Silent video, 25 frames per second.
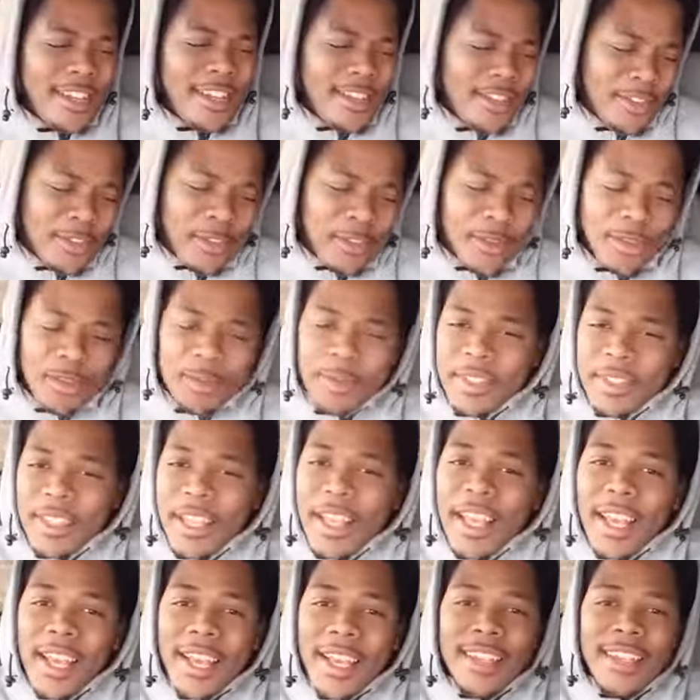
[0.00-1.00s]
what I'm
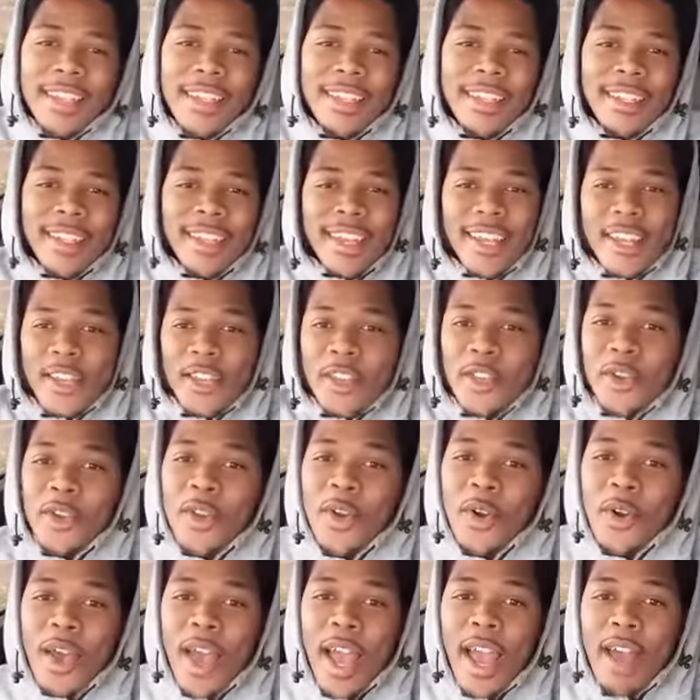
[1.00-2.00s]
saying, and, you
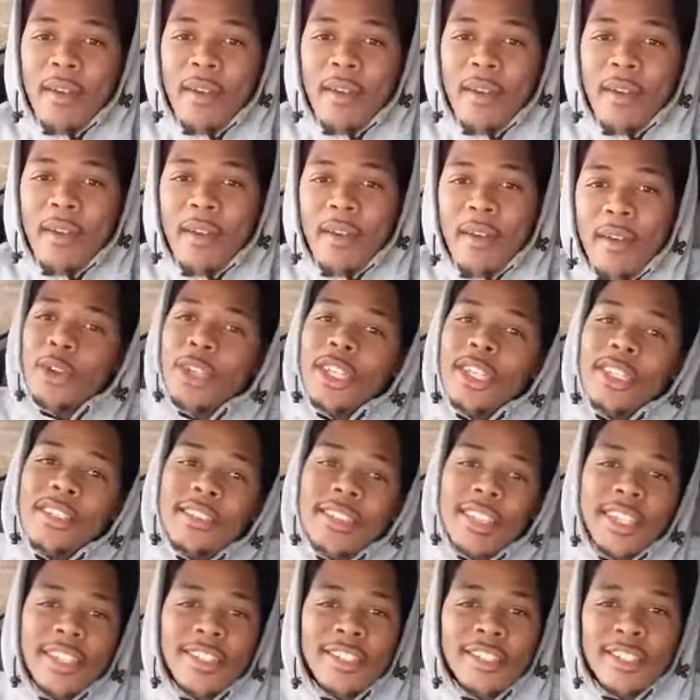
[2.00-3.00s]
know, have own
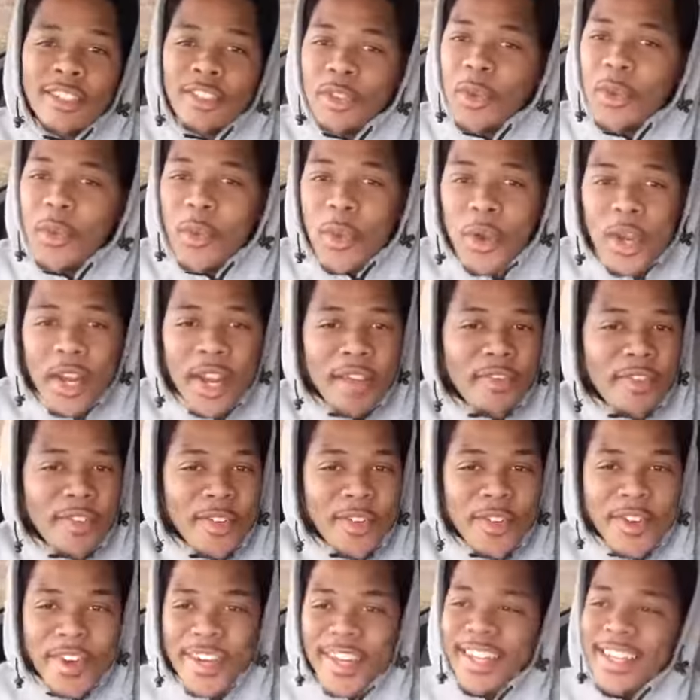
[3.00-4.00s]
intentions or
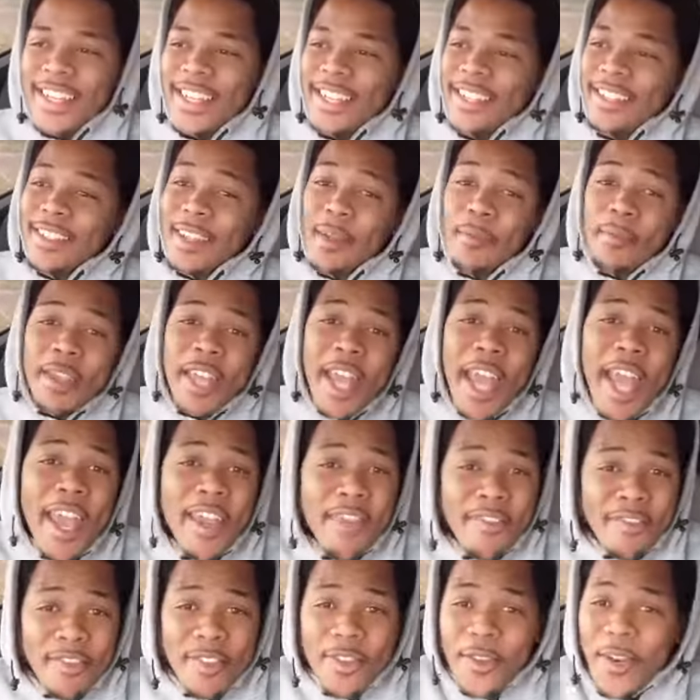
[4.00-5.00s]
whatever it is. I'm in
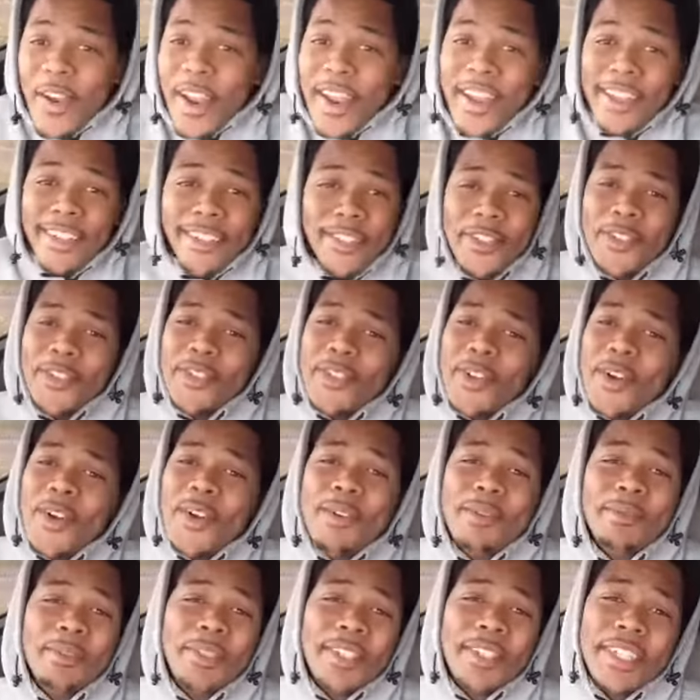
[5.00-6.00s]
8th grade, you
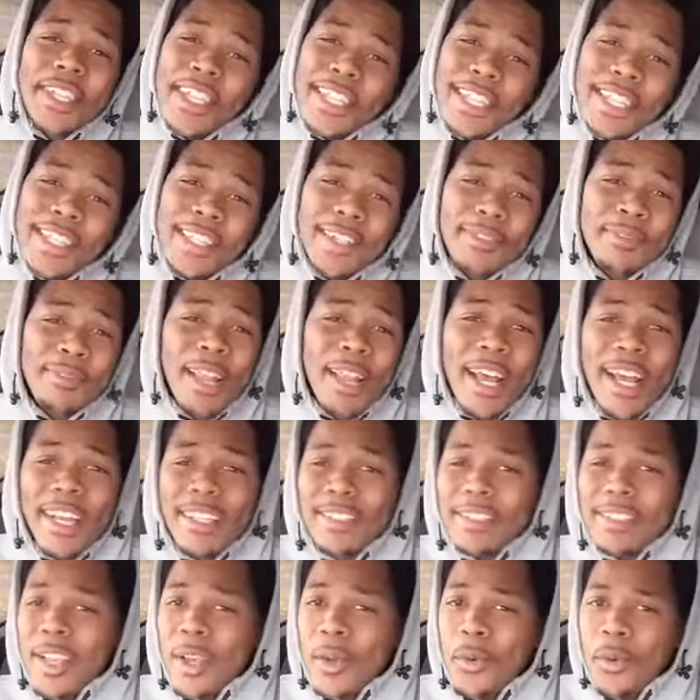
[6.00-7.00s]
know, I'm chilling,
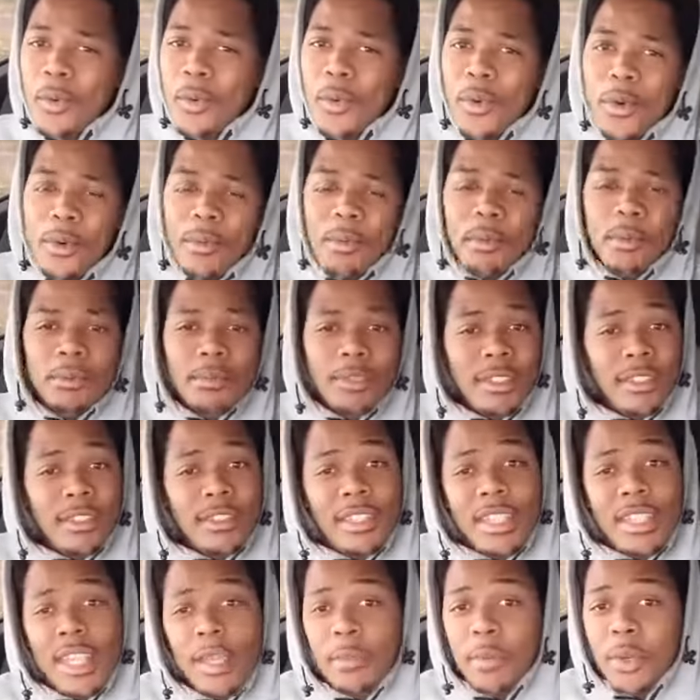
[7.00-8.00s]
blase whoop,
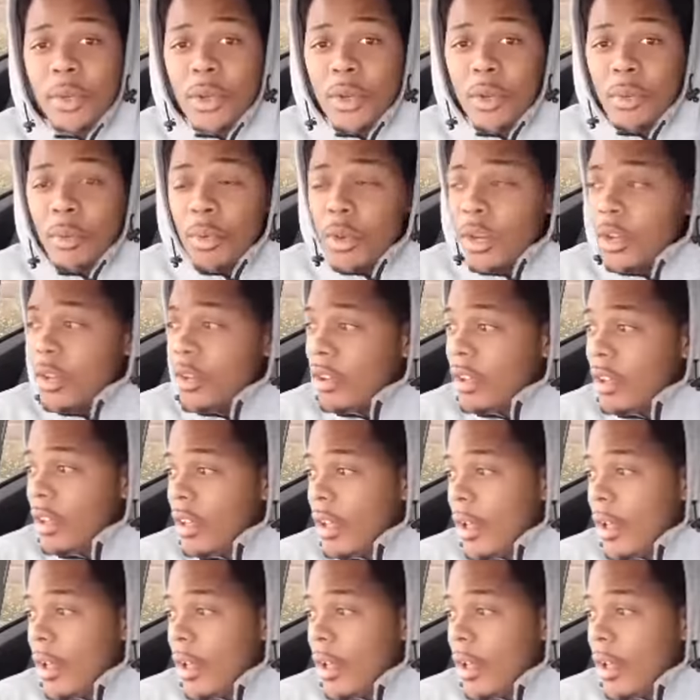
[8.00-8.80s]
just keeping it real,